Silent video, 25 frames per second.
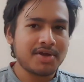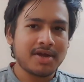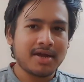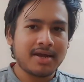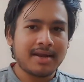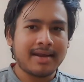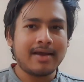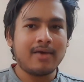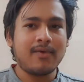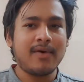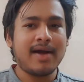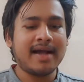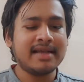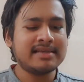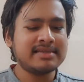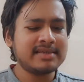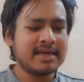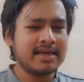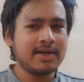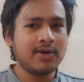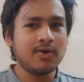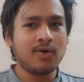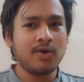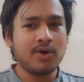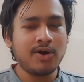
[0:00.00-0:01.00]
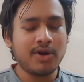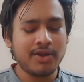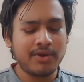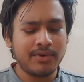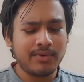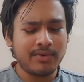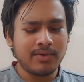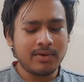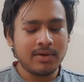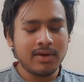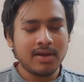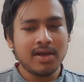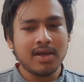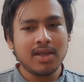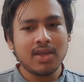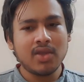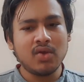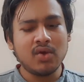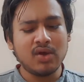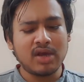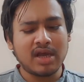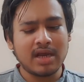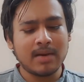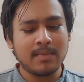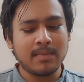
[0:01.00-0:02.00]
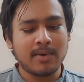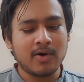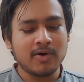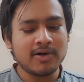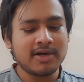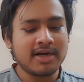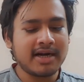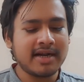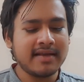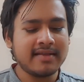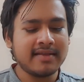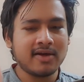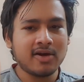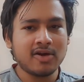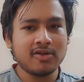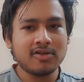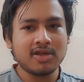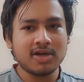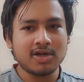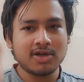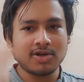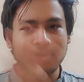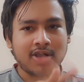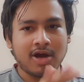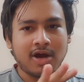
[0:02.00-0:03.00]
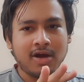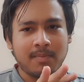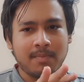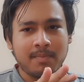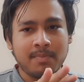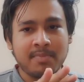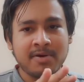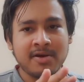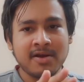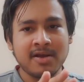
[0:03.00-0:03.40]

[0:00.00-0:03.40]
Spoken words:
Now as I told you, you can mount it either on the top,